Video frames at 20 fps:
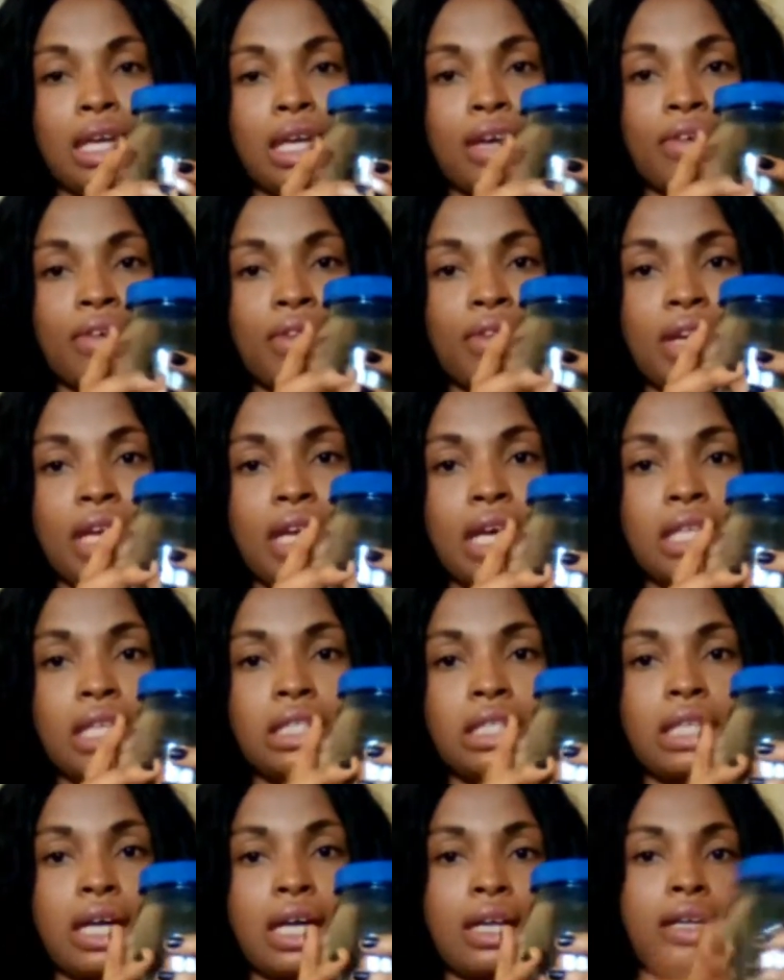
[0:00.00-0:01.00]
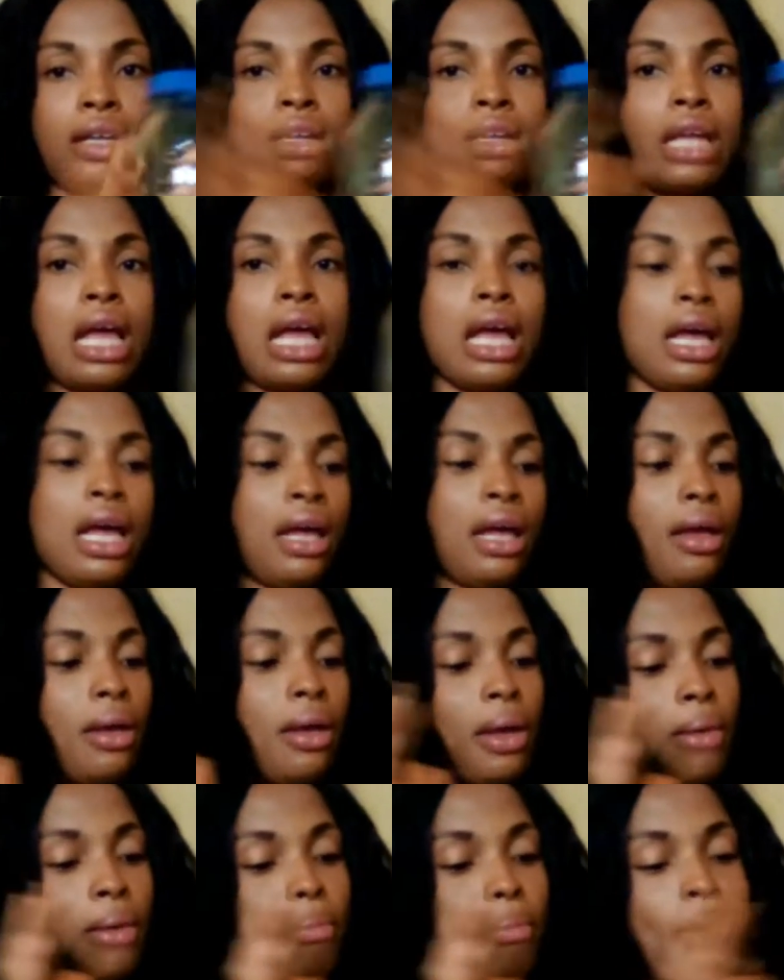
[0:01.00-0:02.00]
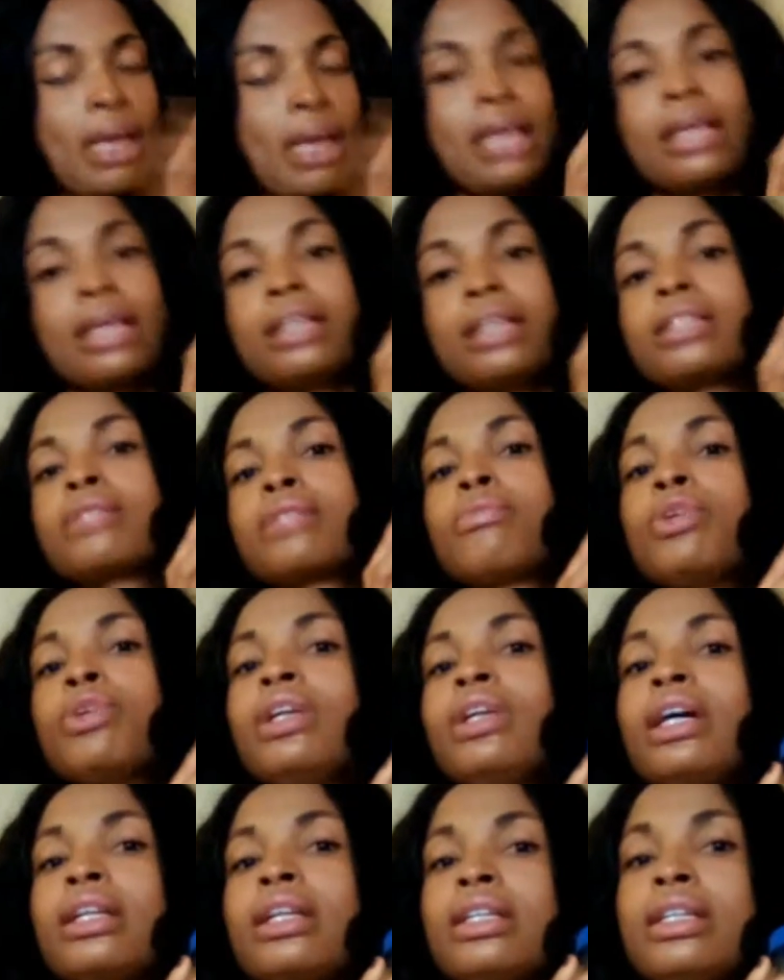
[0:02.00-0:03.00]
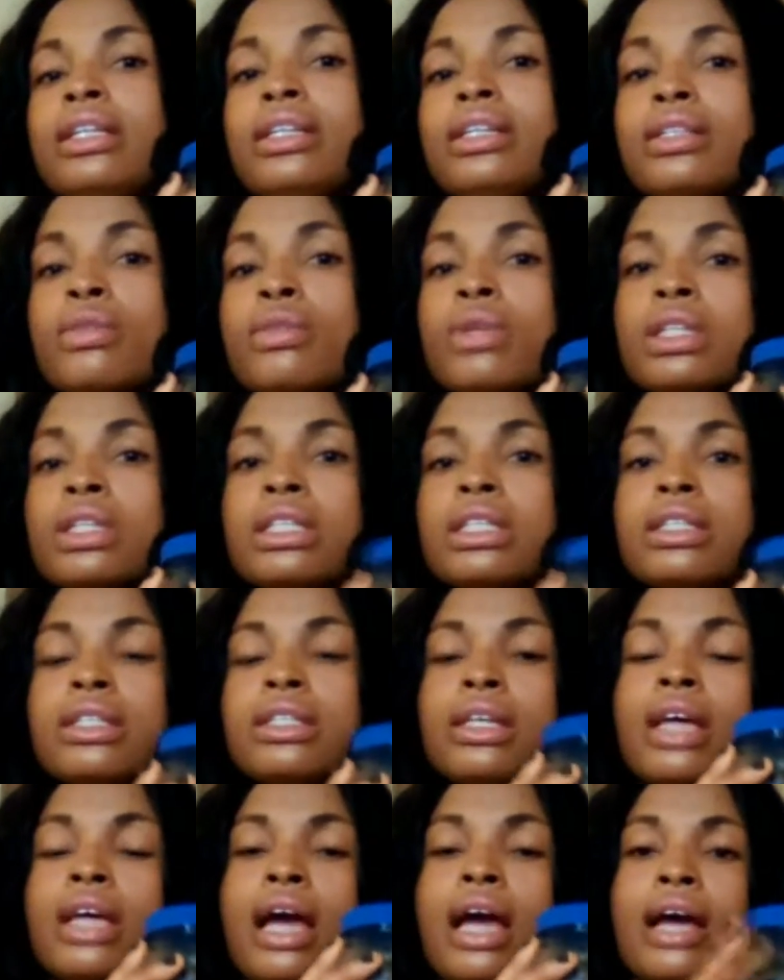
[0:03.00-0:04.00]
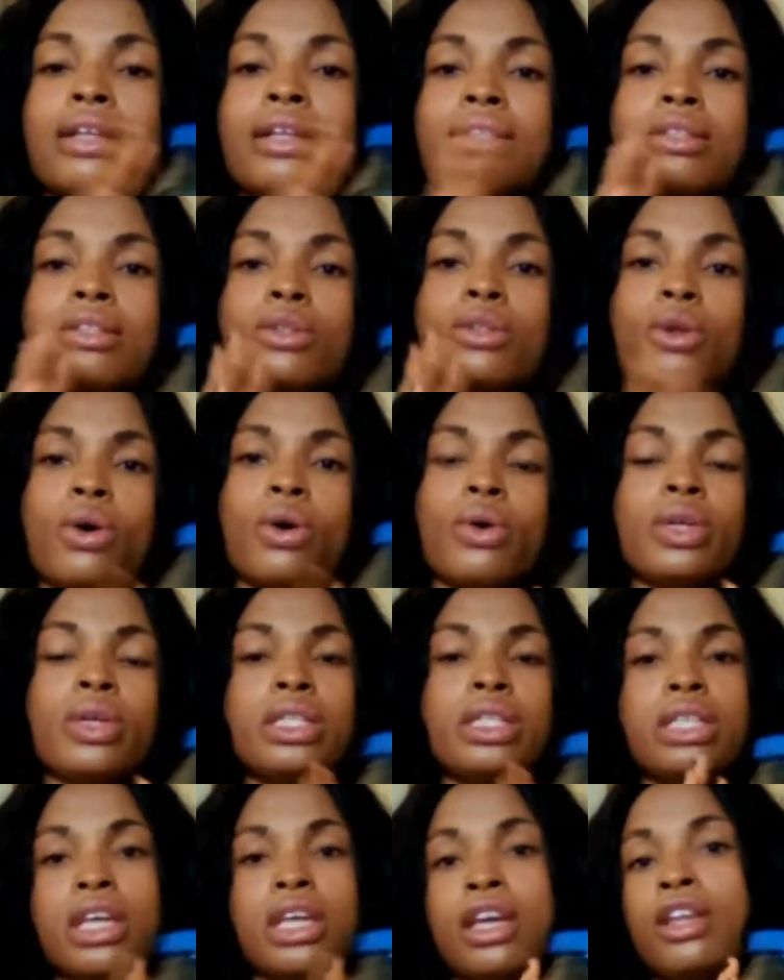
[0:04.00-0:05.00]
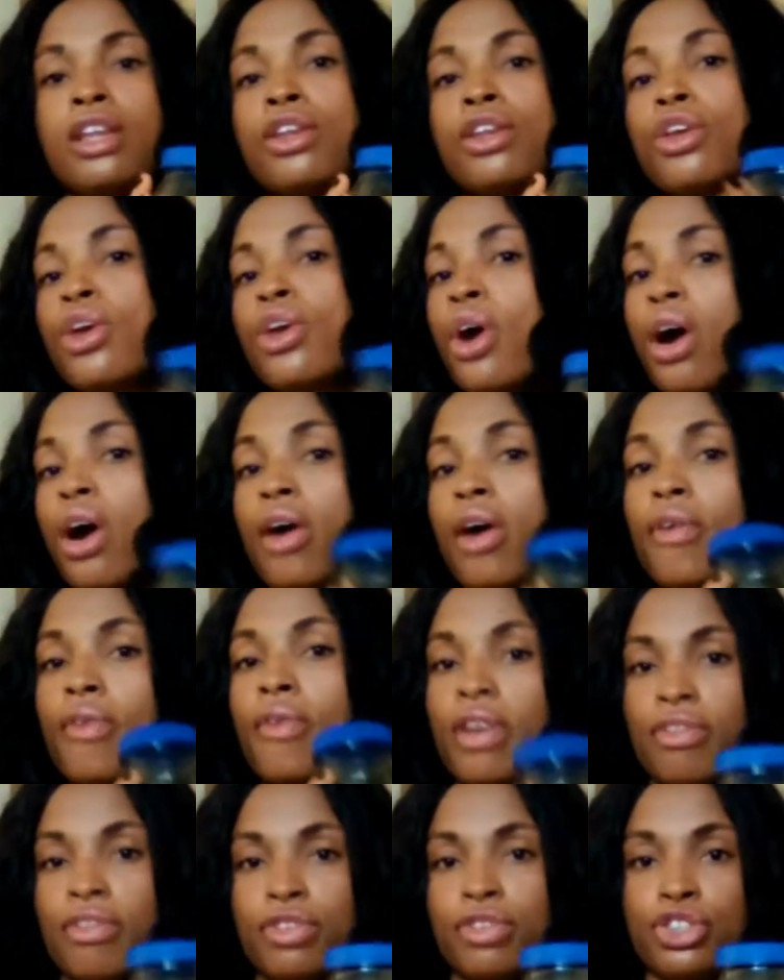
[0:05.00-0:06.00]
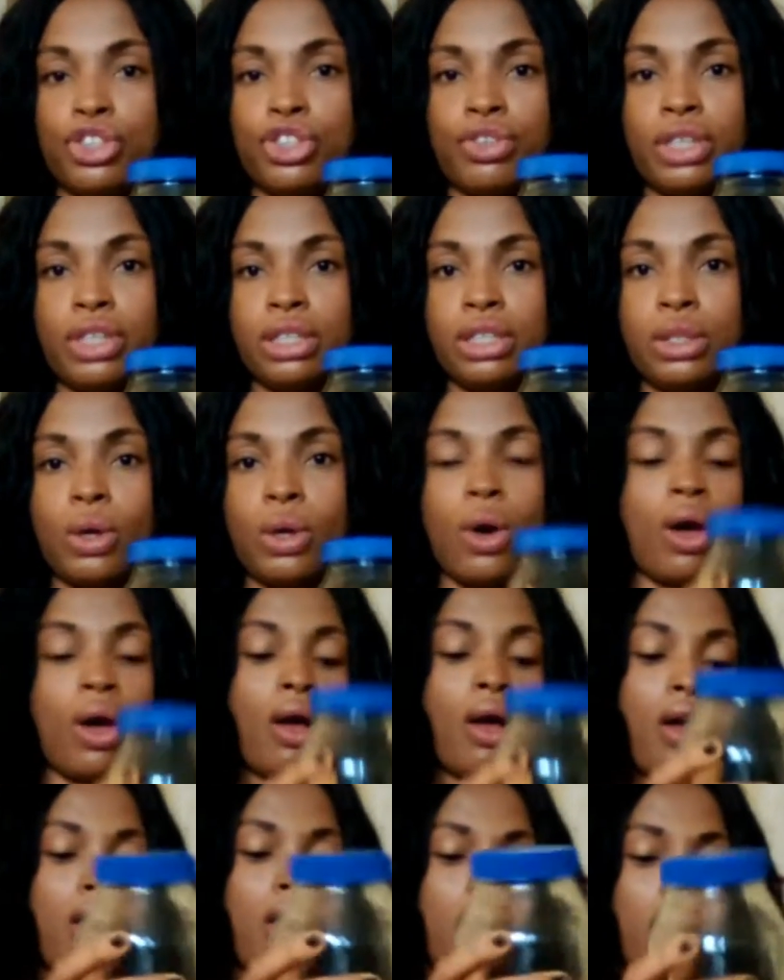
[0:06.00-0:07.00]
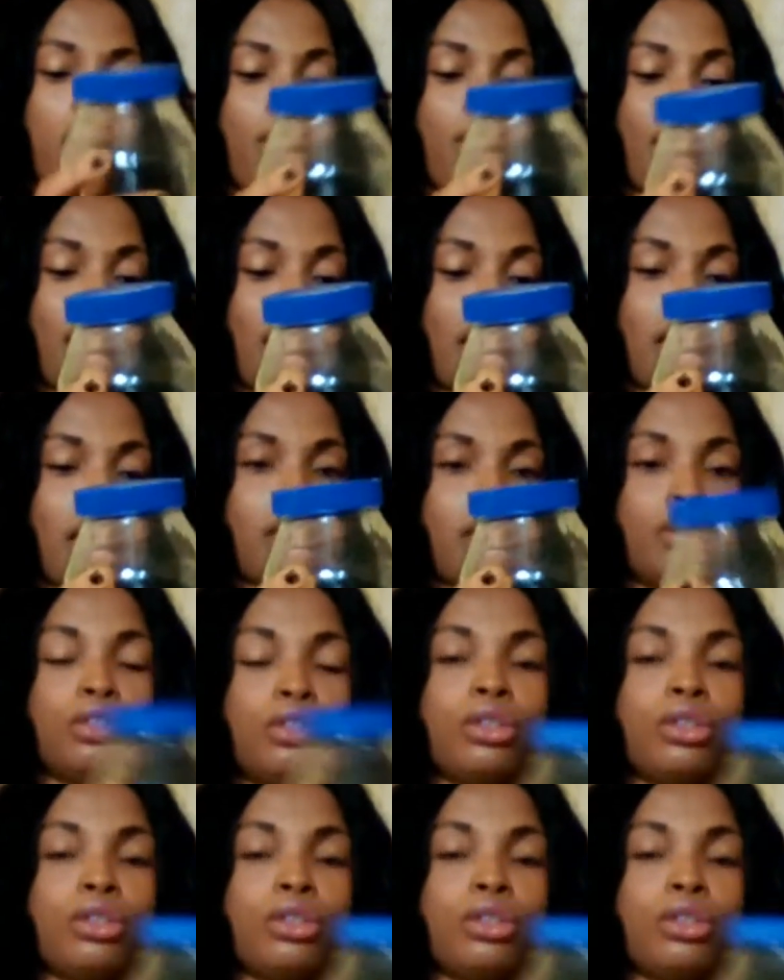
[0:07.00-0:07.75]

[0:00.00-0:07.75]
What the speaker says: ingredients and make it more than this quantity and store it in your refrigerator. Alright guys,